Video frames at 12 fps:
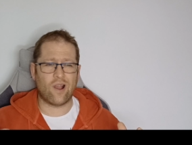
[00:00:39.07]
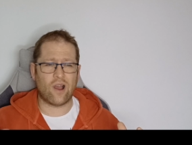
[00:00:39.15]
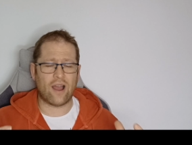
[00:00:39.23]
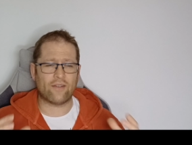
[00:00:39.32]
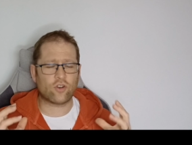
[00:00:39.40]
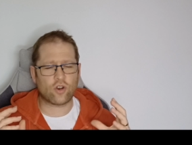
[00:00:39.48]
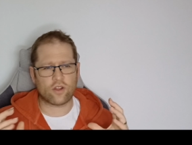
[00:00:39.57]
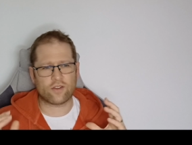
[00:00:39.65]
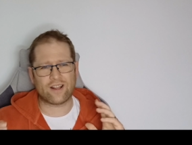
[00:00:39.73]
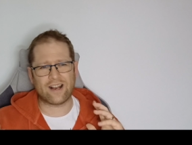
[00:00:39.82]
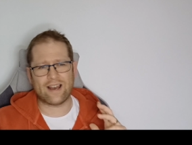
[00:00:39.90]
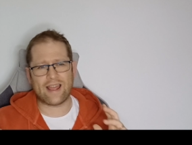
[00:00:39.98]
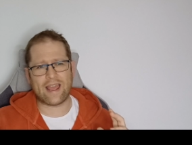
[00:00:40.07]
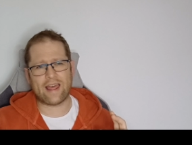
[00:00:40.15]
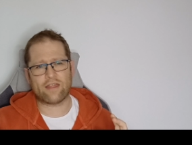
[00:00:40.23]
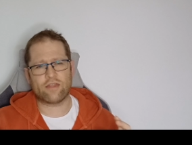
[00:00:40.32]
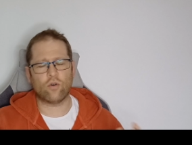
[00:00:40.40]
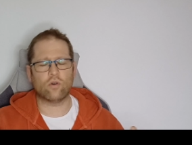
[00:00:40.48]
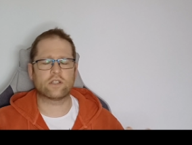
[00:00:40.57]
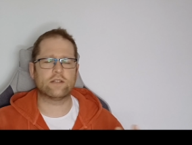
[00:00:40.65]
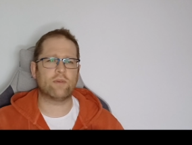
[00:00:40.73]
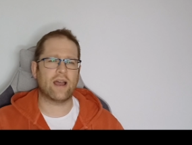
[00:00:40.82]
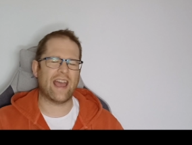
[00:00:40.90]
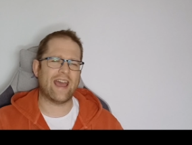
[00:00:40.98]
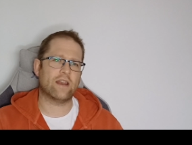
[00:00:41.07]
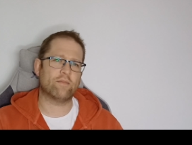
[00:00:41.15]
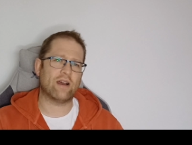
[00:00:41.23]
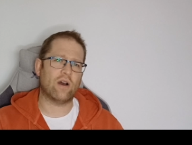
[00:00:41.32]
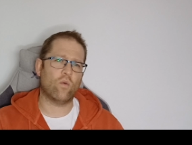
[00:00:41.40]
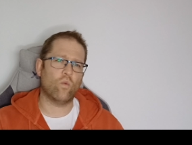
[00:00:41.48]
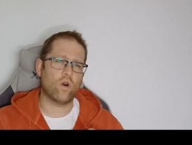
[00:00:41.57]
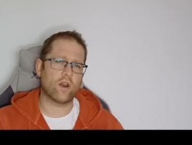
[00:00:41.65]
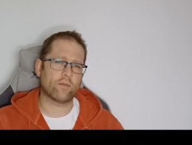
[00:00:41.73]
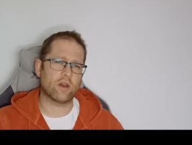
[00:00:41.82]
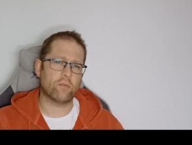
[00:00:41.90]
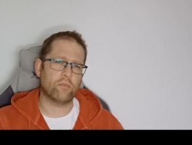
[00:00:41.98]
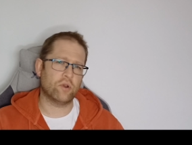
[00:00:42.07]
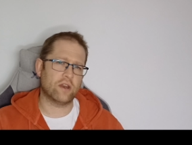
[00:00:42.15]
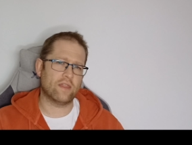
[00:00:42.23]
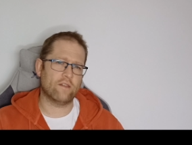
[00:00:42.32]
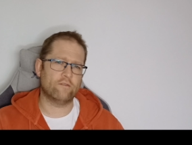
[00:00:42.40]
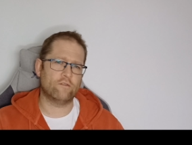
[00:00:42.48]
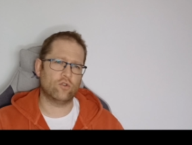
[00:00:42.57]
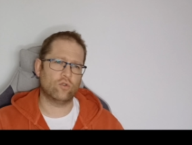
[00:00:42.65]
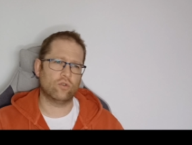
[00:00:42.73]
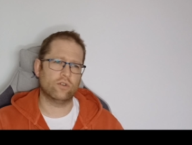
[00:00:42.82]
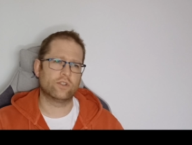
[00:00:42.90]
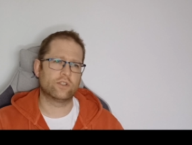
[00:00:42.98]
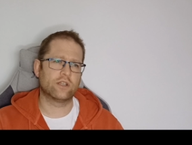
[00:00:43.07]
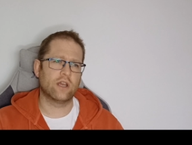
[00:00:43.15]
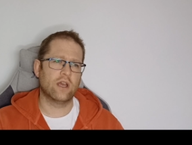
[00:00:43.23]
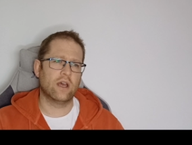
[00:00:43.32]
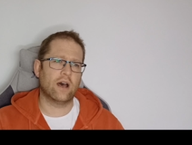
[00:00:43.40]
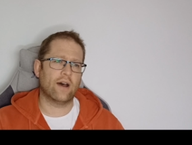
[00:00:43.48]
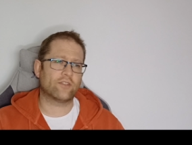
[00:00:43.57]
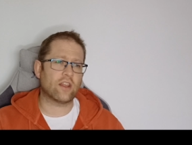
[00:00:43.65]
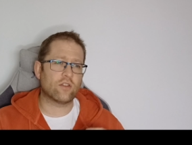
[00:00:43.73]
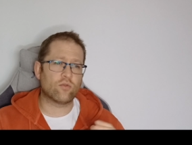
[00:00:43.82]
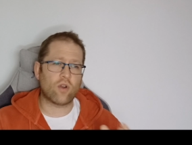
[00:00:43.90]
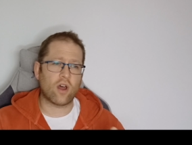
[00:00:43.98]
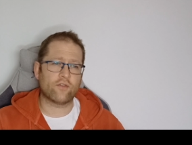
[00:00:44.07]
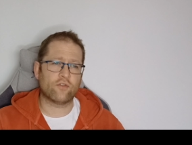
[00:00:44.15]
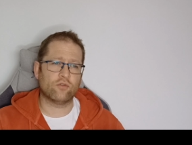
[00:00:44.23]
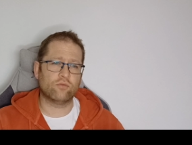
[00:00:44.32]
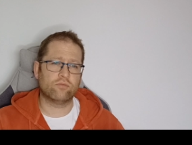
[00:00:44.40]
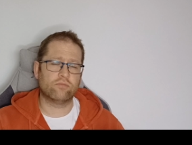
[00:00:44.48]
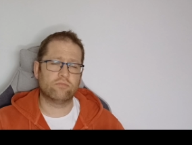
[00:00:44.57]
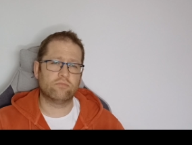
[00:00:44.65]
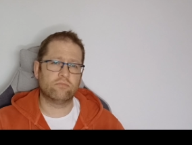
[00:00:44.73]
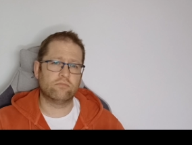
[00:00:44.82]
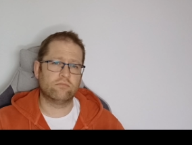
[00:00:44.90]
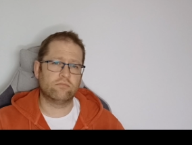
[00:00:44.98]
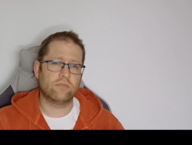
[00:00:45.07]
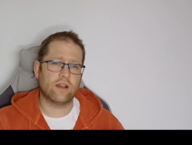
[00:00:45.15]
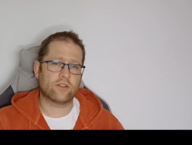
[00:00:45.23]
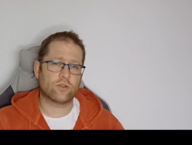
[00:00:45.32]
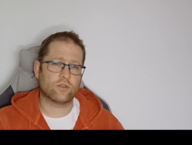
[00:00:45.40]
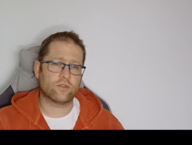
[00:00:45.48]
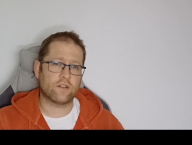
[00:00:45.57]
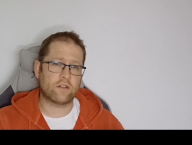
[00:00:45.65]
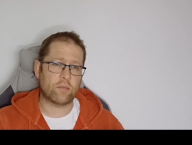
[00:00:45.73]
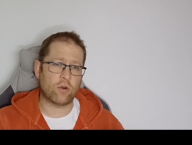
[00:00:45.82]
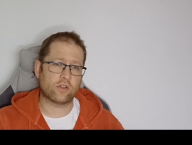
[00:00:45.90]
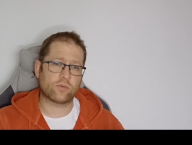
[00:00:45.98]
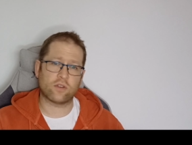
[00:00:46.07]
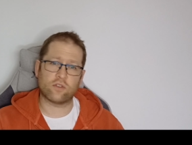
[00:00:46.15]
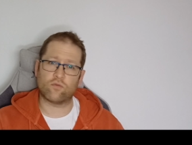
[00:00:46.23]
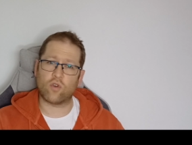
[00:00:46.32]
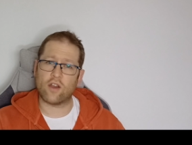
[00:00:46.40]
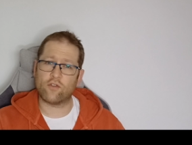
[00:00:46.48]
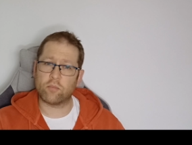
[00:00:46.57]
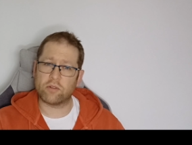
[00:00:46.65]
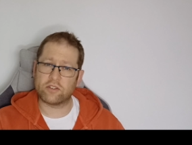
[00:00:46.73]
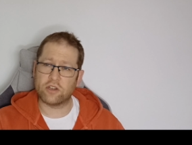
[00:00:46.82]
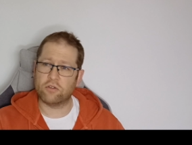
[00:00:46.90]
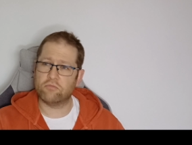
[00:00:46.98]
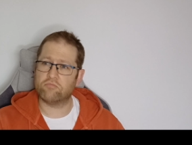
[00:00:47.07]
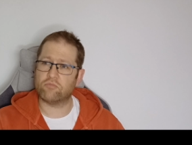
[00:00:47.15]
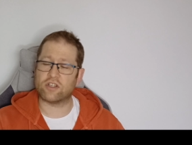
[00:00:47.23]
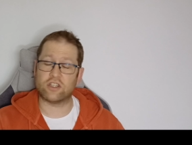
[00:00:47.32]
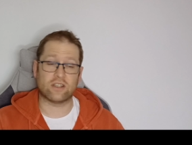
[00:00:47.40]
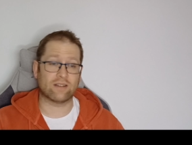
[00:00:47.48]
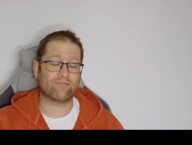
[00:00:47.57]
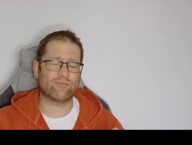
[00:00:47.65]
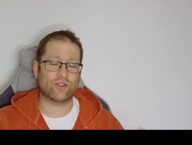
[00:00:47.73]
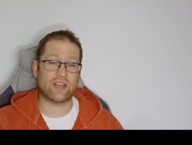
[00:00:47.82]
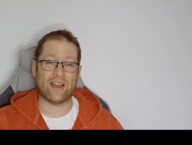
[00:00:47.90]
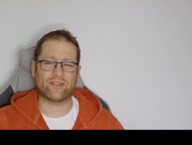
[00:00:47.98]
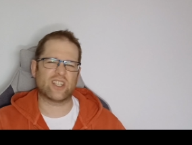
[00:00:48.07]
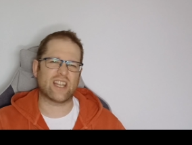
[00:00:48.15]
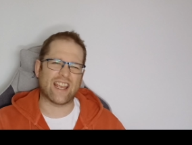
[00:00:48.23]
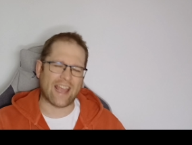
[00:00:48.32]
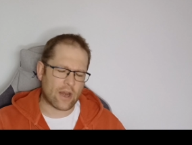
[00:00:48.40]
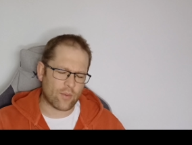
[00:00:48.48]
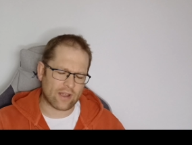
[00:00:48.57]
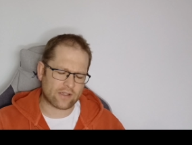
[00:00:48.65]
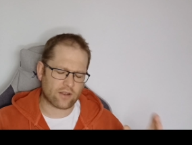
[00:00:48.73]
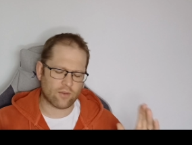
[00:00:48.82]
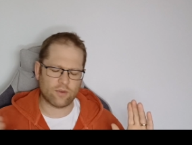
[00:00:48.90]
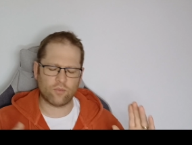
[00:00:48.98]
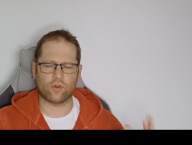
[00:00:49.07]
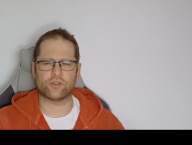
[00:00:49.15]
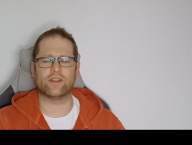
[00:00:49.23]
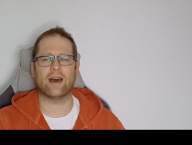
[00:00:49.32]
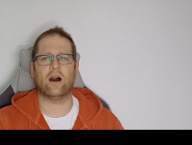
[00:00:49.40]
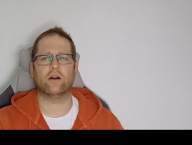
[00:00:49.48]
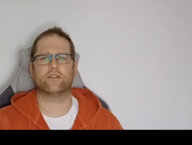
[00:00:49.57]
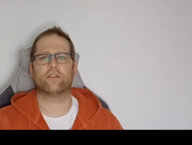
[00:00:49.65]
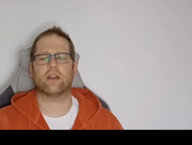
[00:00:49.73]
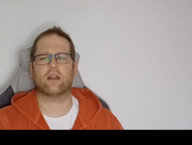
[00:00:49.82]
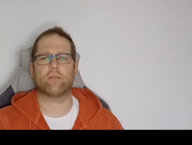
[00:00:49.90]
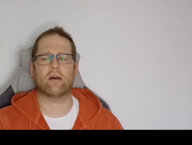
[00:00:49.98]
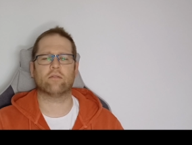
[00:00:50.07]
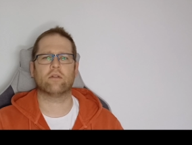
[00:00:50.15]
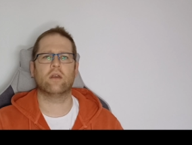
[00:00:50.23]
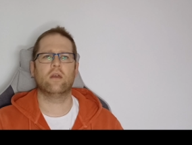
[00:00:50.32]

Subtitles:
got a clear thought in my head about what I'm going to put in the force. I've done the rifle, 250 points worth of rifle platoon, which you have to take anyway, so it wasn't that hard to think about.